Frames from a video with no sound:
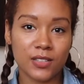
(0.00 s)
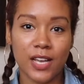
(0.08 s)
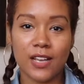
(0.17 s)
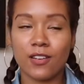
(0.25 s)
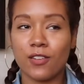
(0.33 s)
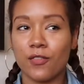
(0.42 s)

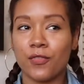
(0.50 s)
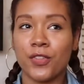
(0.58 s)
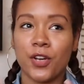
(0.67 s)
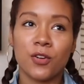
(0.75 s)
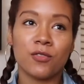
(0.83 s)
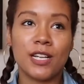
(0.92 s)
Like
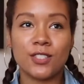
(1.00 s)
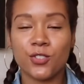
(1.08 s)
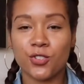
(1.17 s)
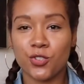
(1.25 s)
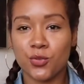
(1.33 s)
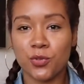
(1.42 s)
their
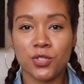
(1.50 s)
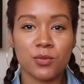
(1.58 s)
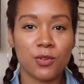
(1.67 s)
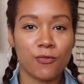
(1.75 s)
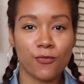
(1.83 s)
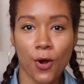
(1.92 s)
razors are supposed
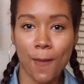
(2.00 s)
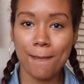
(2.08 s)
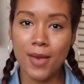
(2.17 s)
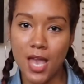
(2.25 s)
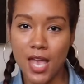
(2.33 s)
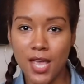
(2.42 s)
to be for
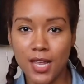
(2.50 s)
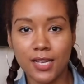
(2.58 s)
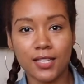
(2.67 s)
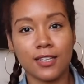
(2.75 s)
men,